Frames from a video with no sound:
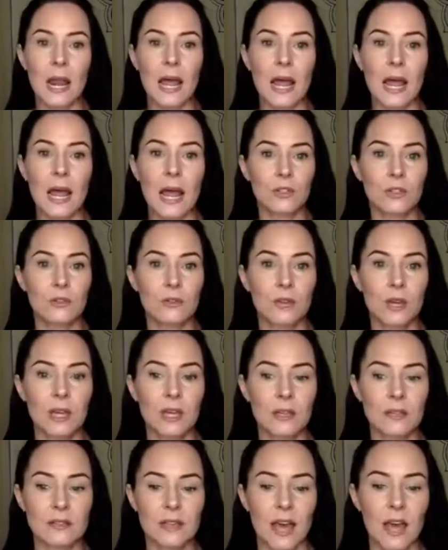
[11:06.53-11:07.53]
What I do
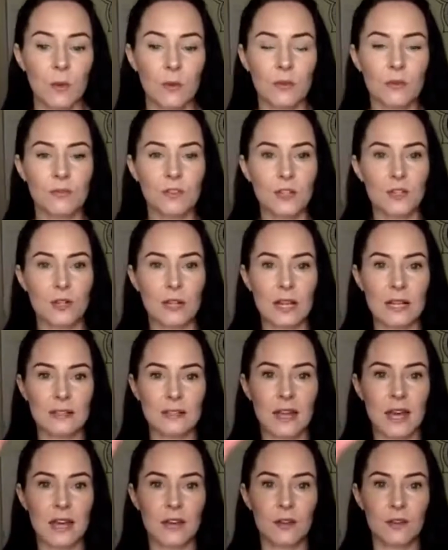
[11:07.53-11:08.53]
is I will
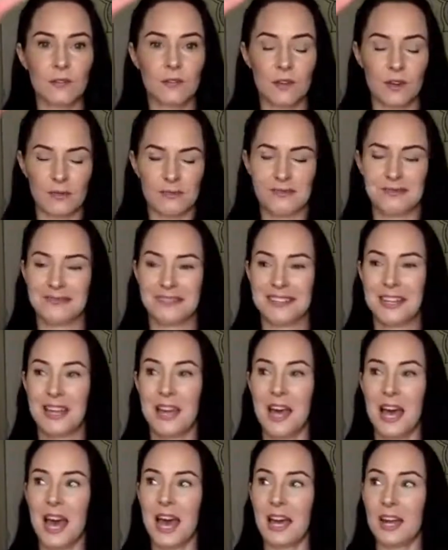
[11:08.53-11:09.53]
visualize kind of,
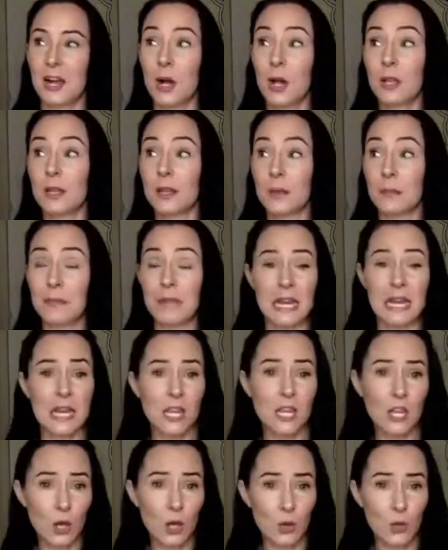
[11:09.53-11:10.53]
I call it a
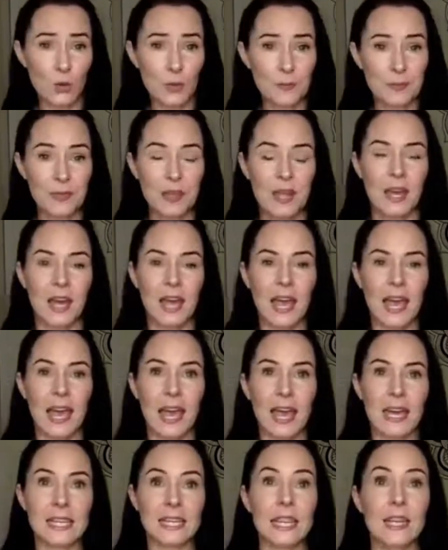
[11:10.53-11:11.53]
mini you.
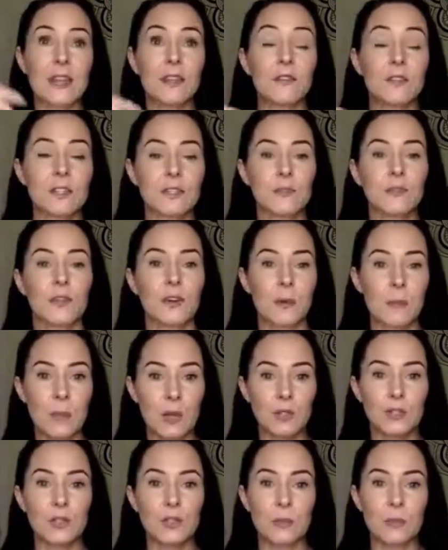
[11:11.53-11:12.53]
And if it's for a
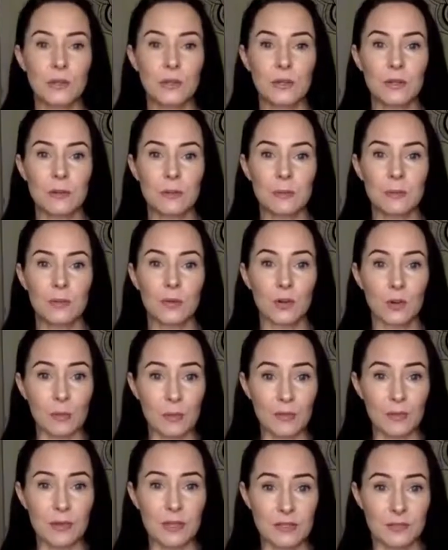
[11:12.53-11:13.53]
multiple group
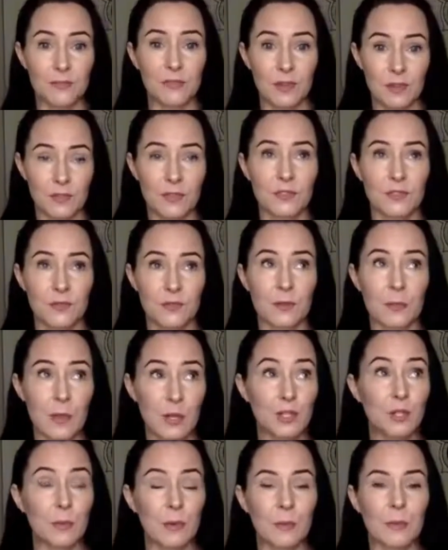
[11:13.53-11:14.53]
of, if it's for
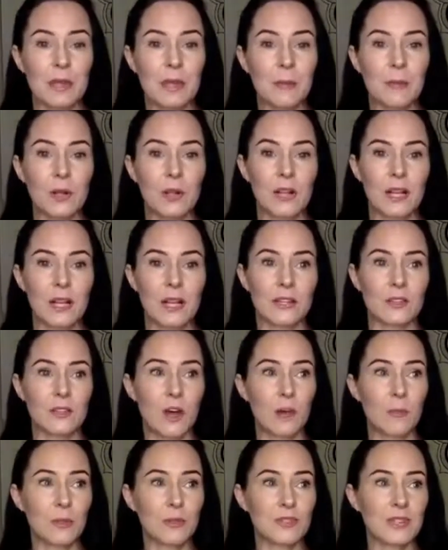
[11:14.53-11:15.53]
multiple people,
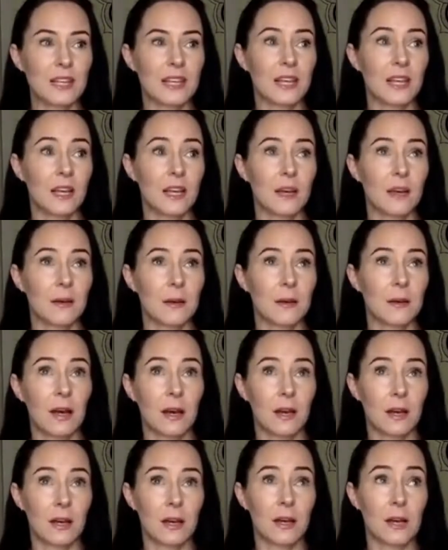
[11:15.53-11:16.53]
it's almost like
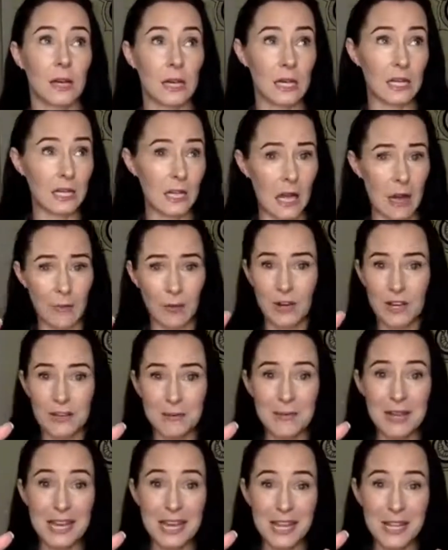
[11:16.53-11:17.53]
a
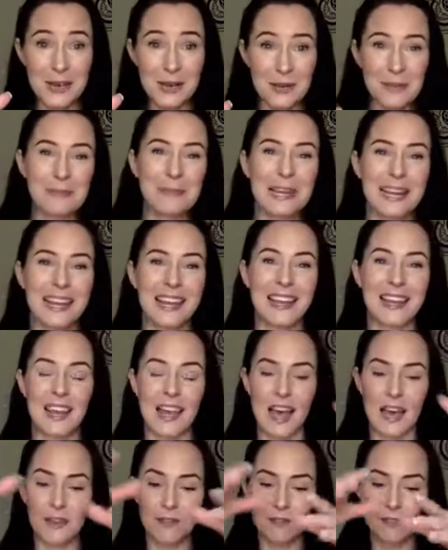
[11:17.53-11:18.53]
conglomerate mini you,
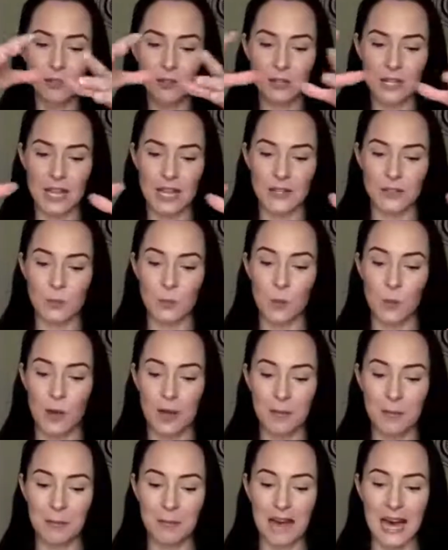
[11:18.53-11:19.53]
meaning I visualize
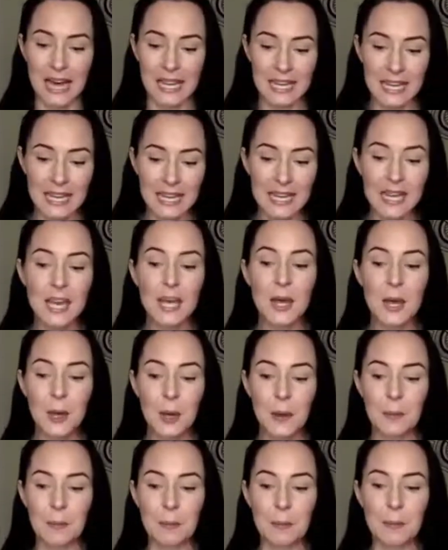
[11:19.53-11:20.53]
one body,
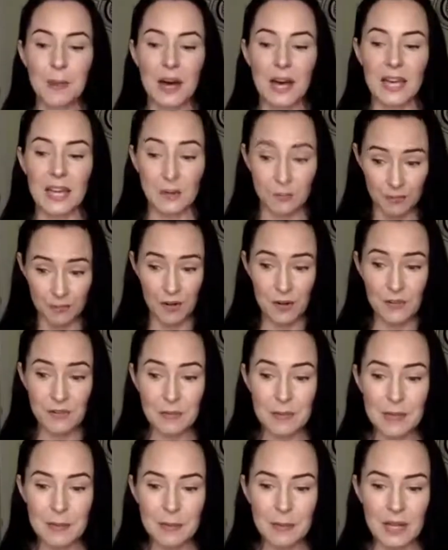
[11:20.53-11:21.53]
but in front
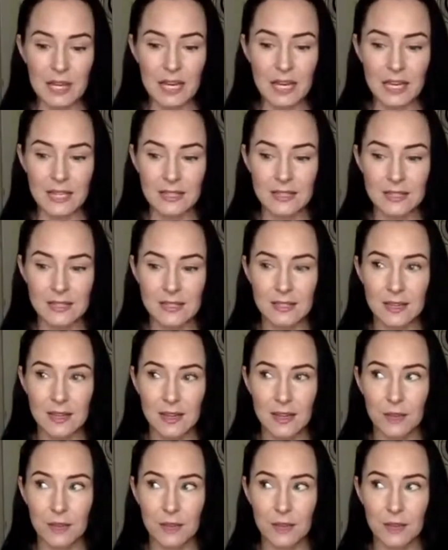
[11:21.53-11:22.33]
of me, but it